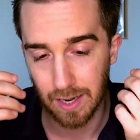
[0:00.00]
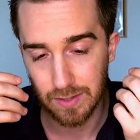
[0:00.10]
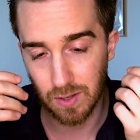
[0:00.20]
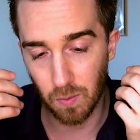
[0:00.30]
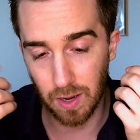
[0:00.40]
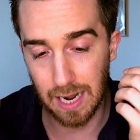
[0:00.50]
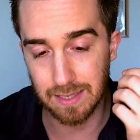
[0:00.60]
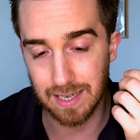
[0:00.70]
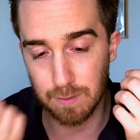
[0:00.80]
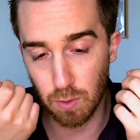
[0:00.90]
so what I
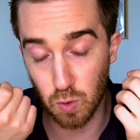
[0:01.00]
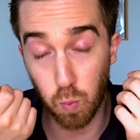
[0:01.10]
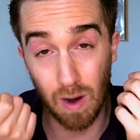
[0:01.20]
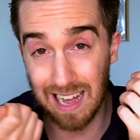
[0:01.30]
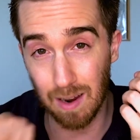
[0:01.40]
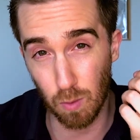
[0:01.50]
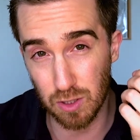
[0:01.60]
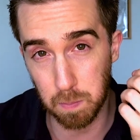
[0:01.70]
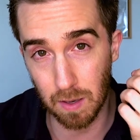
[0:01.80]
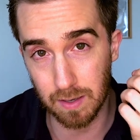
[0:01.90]
did was, while it
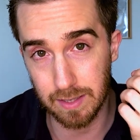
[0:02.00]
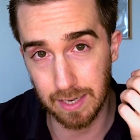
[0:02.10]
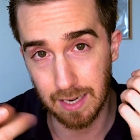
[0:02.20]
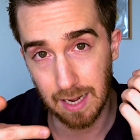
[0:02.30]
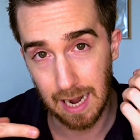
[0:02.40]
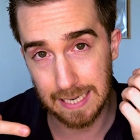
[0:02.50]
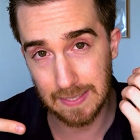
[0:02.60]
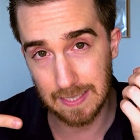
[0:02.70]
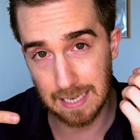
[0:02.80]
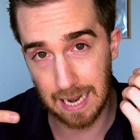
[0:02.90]
was plugged in, I
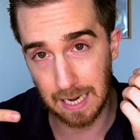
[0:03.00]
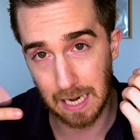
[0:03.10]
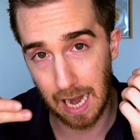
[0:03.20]
just like